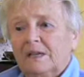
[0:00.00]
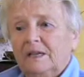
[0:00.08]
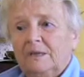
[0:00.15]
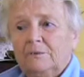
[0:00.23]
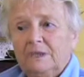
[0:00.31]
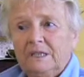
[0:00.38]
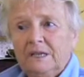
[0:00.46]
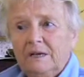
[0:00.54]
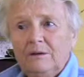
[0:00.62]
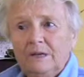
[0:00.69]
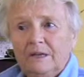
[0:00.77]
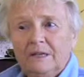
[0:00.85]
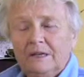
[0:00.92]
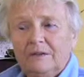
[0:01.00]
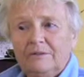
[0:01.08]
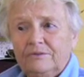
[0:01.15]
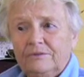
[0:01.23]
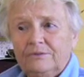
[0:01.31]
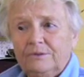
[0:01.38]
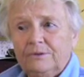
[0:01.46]
and we now have
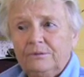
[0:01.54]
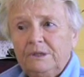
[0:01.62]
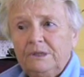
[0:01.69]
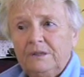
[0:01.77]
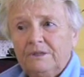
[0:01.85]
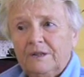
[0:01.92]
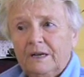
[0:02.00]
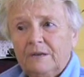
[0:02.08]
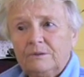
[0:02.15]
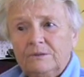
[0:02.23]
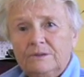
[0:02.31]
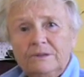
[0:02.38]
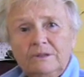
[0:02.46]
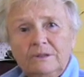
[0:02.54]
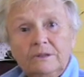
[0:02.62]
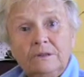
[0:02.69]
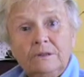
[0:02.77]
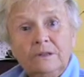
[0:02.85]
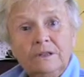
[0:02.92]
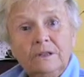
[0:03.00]

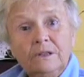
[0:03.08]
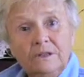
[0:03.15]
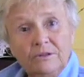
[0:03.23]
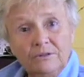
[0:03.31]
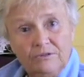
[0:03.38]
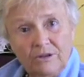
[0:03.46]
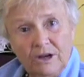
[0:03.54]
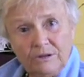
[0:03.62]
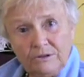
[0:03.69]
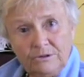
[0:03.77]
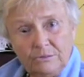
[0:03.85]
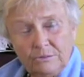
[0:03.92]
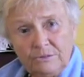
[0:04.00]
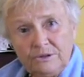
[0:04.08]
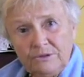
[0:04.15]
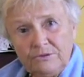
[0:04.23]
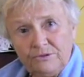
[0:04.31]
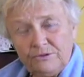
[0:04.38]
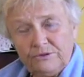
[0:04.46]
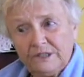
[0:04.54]
3,000 volumes
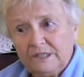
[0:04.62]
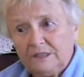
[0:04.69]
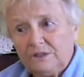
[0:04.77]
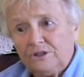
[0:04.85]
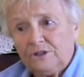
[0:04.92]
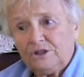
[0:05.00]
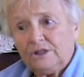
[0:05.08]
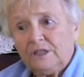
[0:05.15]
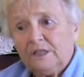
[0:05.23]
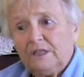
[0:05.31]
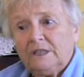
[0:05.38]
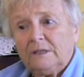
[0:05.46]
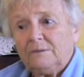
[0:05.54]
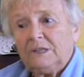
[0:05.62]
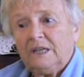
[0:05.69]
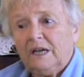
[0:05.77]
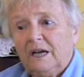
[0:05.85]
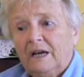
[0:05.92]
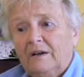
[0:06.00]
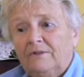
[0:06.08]
in French. We
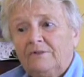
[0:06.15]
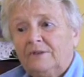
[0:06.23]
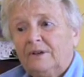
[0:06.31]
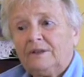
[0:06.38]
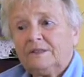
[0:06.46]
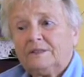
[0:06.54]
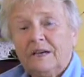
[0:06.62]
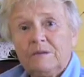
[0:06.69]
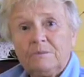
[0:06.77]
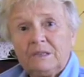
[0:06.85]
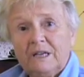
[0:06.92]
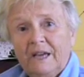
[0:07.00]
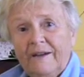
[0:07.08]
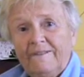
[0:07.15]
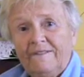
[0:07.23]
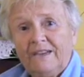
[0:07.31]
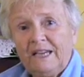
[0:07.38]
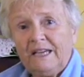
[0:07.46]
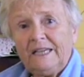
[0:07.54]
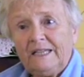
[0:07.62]
have a cyber
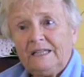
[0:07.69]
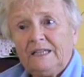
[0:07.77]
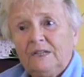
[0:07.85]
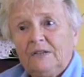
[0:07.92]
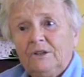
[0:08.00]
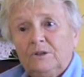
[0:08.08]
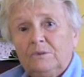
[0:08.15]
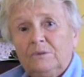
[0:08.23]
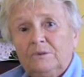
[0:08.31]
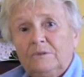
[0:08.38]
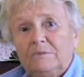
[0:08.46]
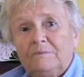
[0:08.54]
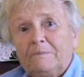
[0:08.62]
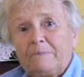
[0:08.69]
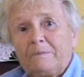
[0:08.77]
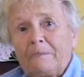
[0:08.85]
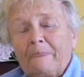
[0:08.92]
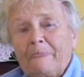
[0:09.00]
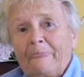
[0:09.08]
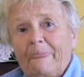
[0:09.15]
cafe And do you have
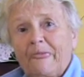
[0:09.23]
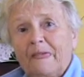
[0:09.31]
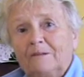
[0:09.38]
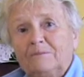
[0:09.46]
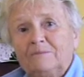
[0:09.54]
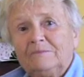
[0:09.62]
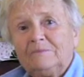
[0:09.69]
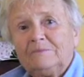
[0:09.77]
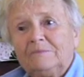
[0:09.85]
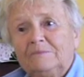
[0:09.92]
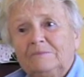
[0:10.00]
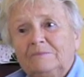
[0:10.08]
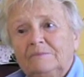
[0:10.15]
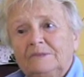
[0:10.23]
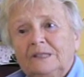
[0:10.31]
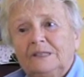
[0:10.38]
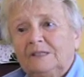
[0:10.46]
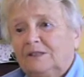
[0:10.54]
any English books there